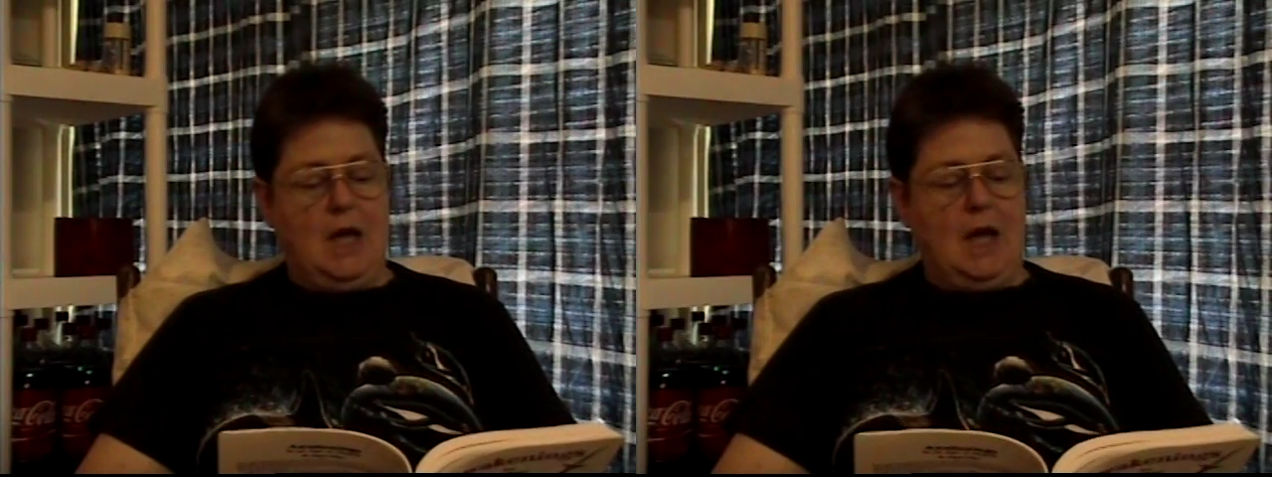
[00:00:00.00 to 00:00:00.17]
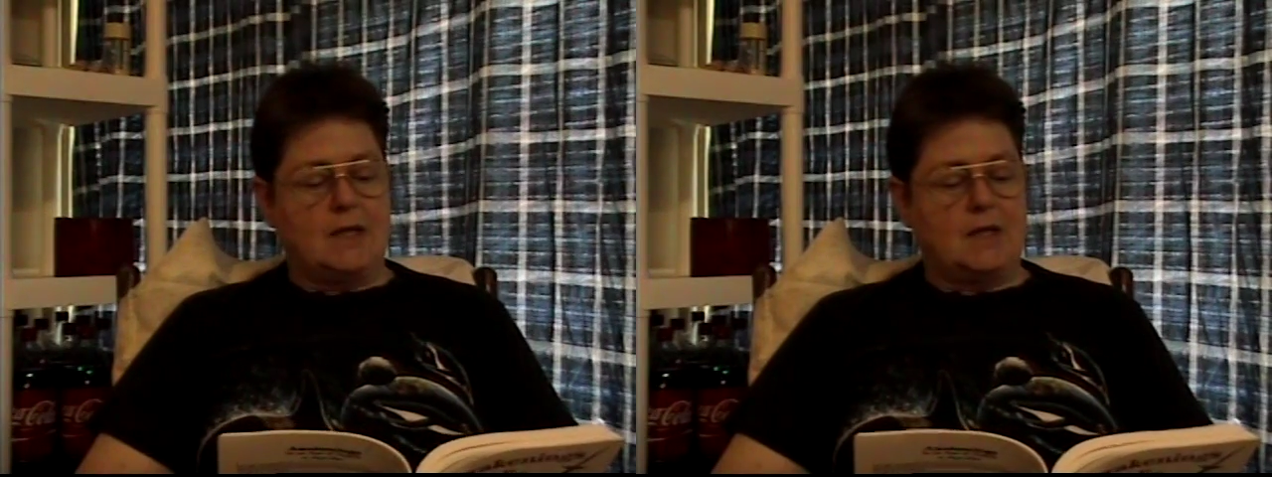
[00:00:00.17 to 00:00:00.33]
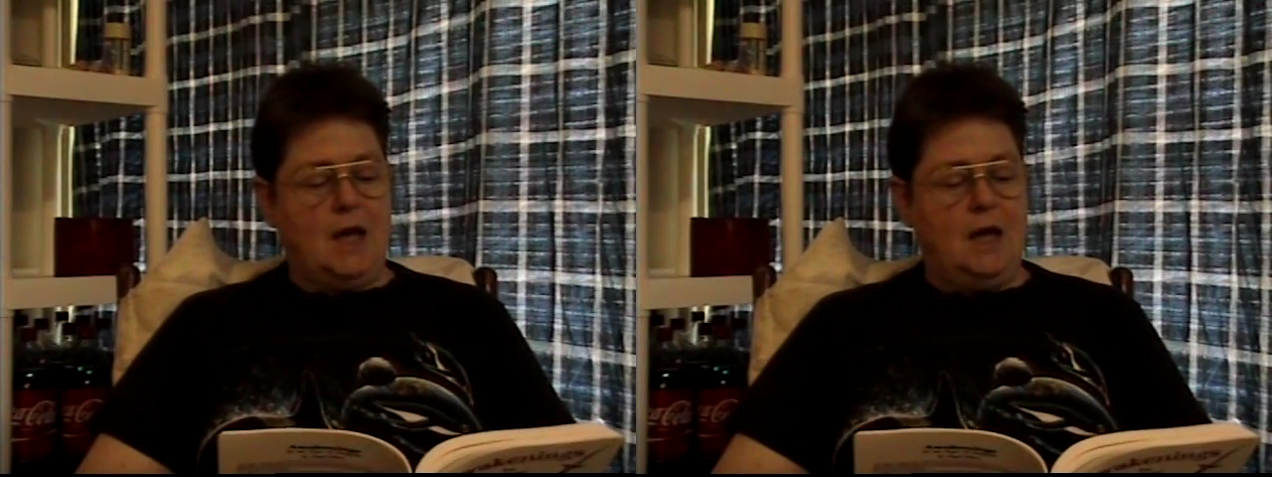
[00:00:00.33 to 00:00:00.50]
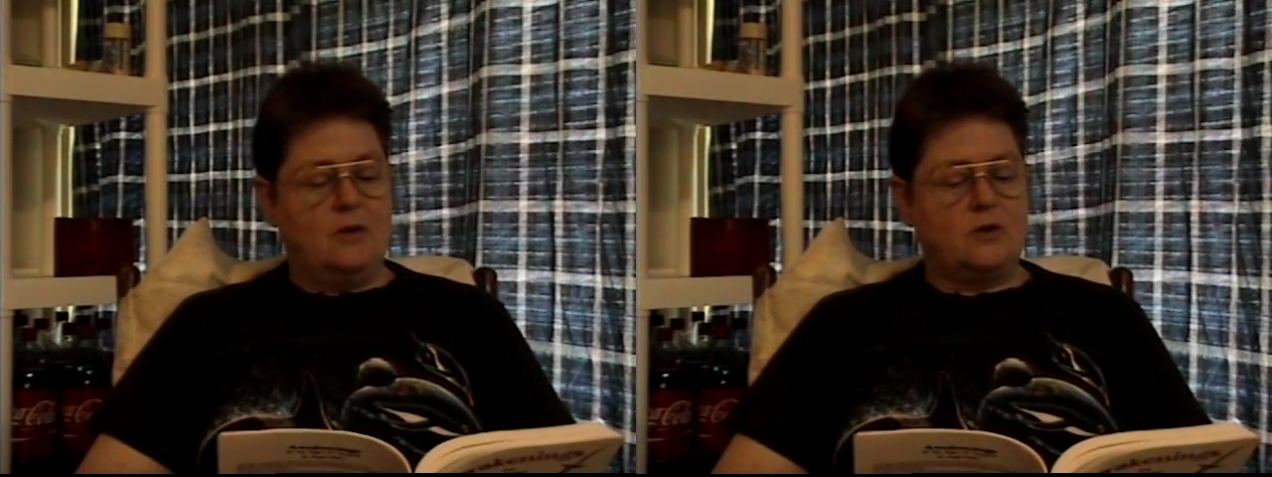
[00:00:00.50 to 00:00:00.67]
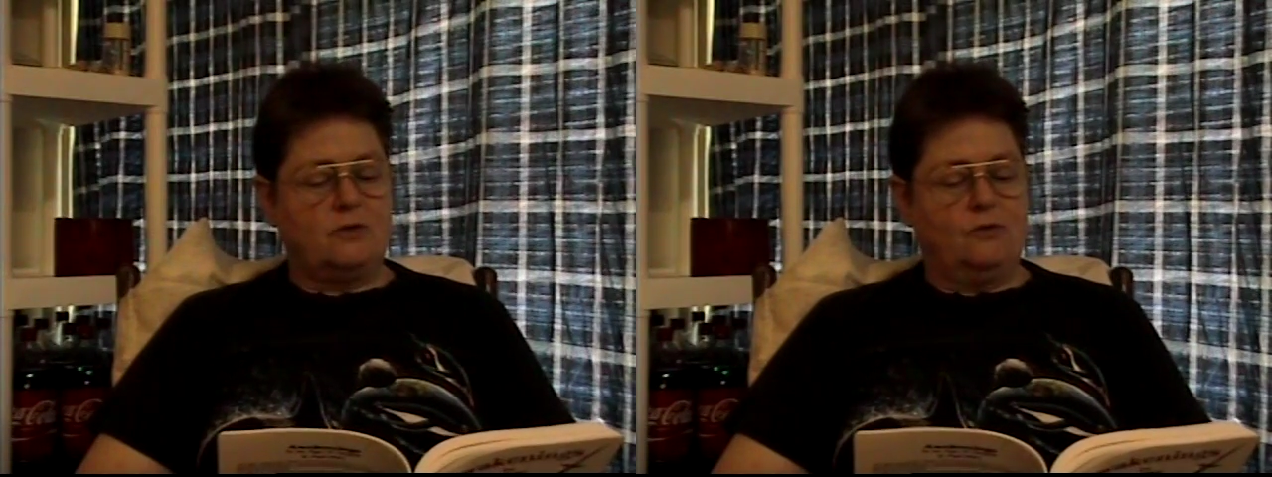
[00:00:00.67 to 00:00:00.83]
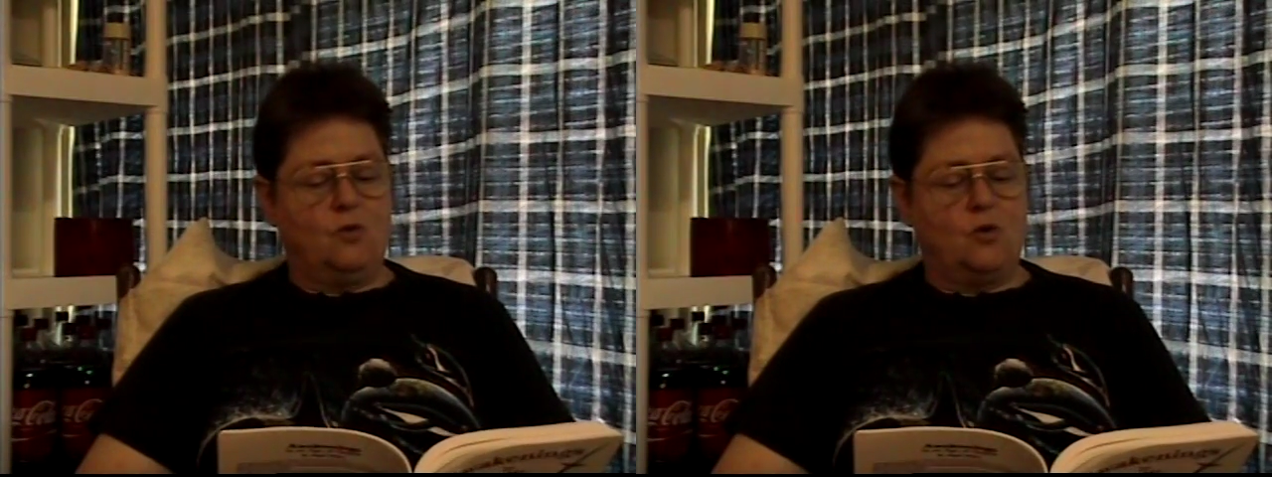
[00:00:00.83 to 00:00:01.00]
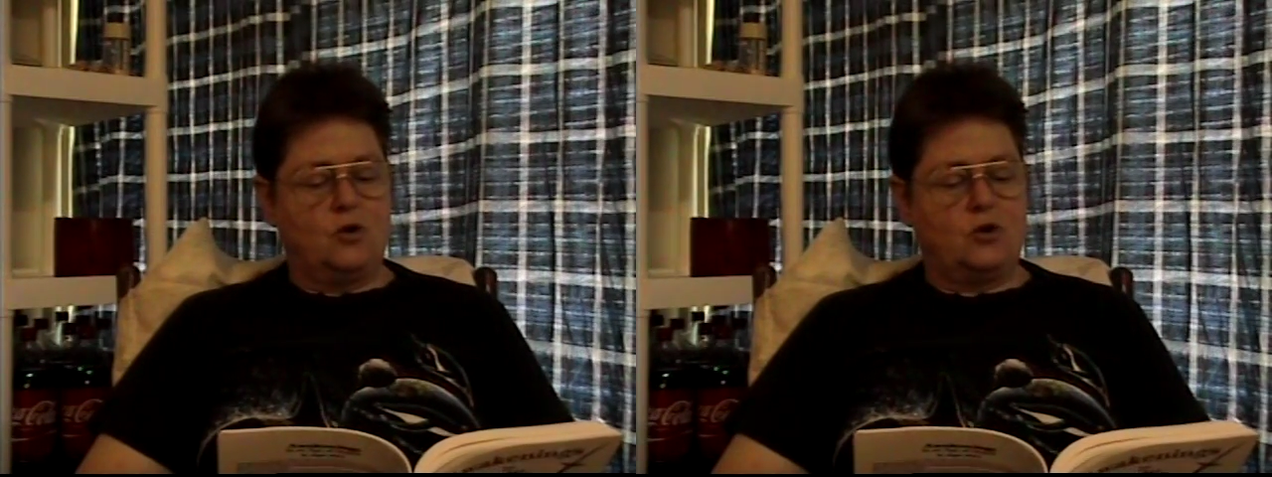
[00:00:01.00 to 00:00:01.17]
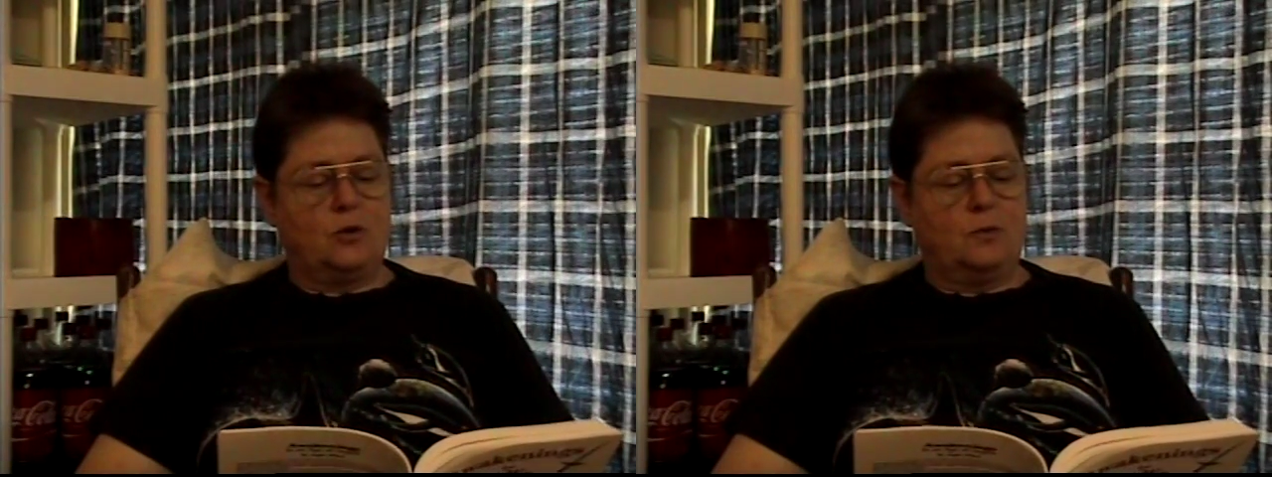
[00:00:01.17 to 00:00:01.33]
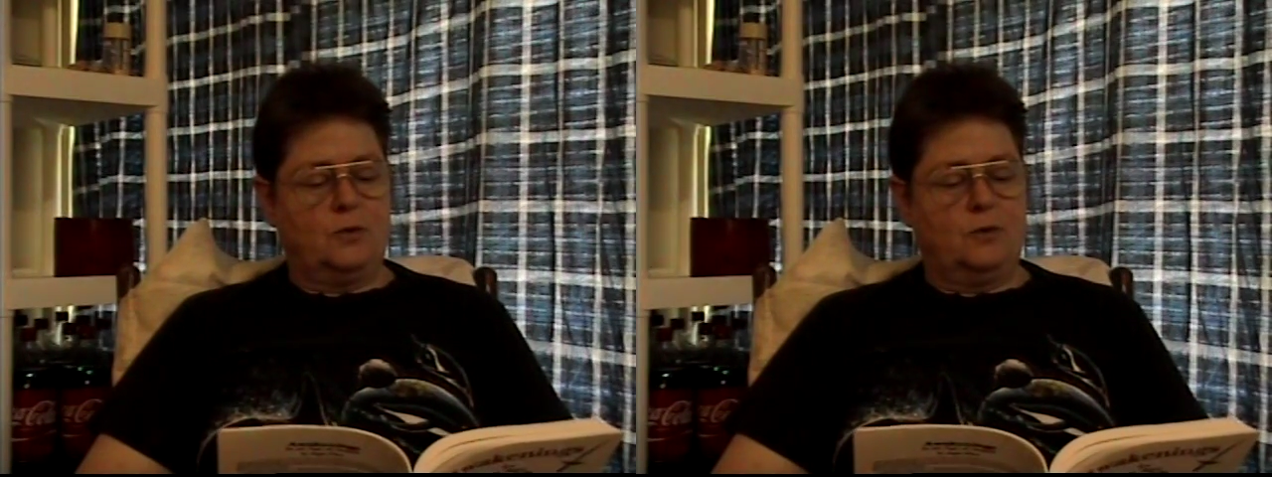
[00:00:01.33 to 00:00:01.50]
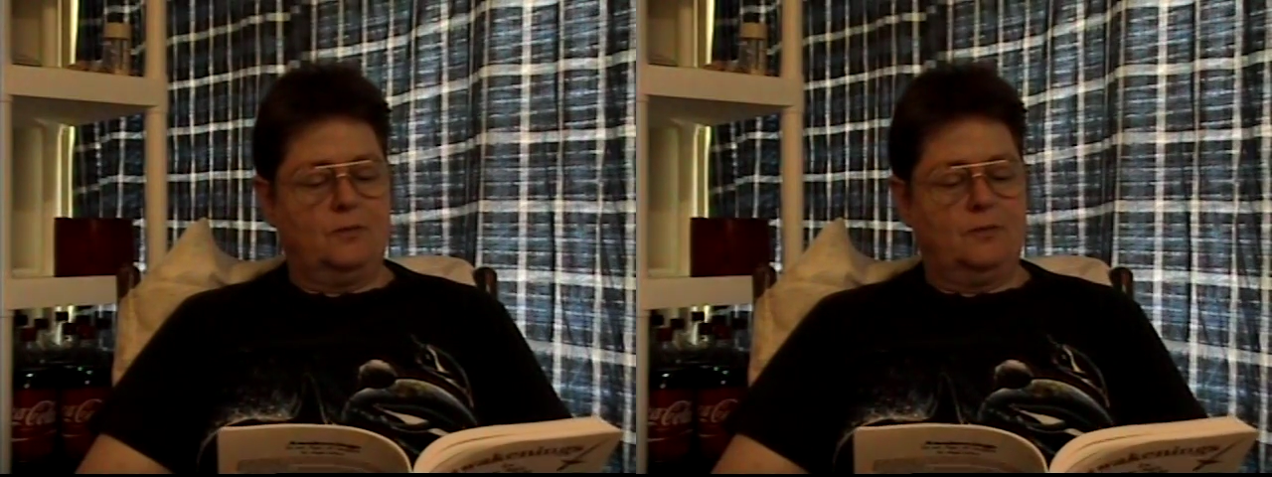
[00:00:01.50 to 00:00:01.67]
As a house of worship,